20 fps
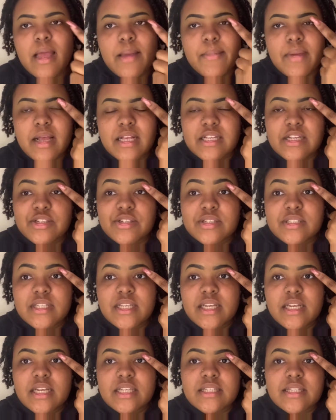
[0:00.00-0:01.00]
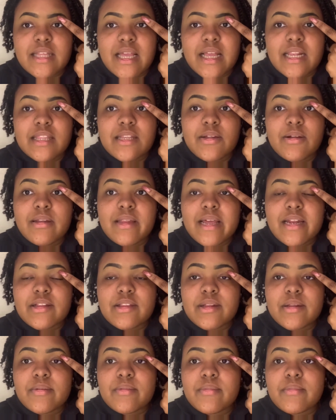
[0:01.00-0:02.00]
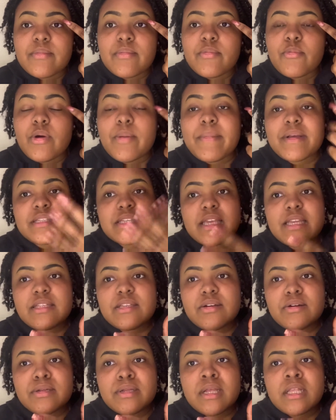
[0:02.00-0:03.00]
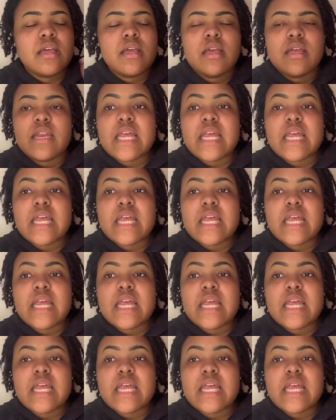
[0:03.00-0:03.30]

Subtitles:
because as you see, it's like a little lighter than what my skin tone is.